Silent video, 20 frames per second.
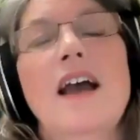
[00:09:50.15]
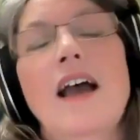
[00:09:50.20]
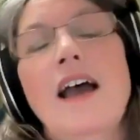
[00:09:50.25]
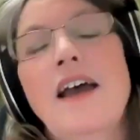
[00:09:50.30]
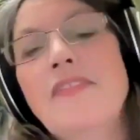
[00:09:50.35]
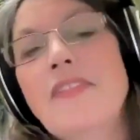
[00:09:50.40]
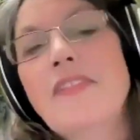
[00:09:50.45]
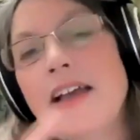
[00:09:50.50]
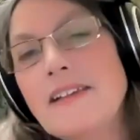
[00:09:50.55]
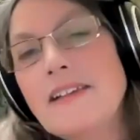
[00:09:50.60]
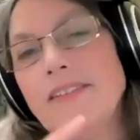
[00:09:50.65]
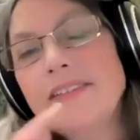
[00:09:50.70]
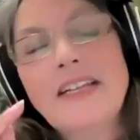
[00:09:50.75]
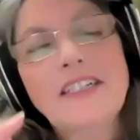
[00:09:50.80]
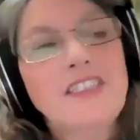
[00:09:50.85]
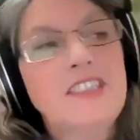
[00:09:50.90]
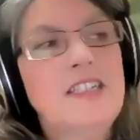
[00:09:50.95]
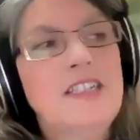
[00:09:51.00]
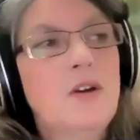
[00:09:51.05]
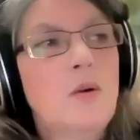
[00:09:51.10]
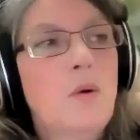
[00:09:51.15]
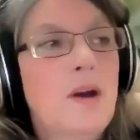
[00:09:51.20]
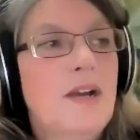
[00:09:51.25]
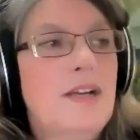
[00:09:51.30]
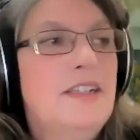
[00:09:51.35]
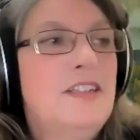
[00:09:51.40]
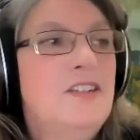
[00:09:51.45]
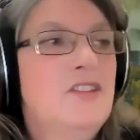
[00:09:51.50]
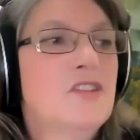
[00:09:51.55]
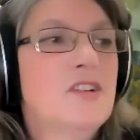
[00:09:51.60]
And that's actually quite
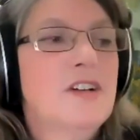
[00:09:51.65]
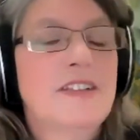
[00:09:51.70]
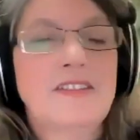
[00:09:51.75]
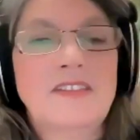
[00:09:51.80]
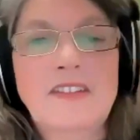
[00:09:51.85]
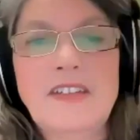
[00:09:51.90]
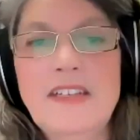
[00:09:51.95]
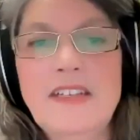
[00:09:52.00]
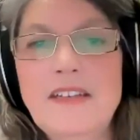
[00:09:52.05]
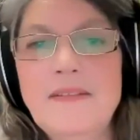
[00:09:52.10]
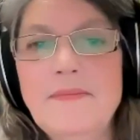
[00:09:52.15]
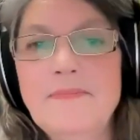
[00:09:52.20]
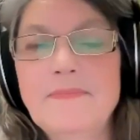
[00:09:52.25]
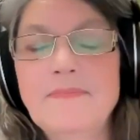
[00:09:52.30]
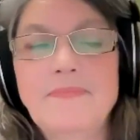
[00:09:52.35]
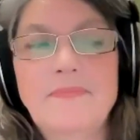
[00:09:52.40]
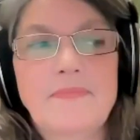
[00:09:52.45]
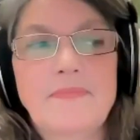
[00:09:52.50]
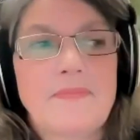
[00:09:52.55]
an interesting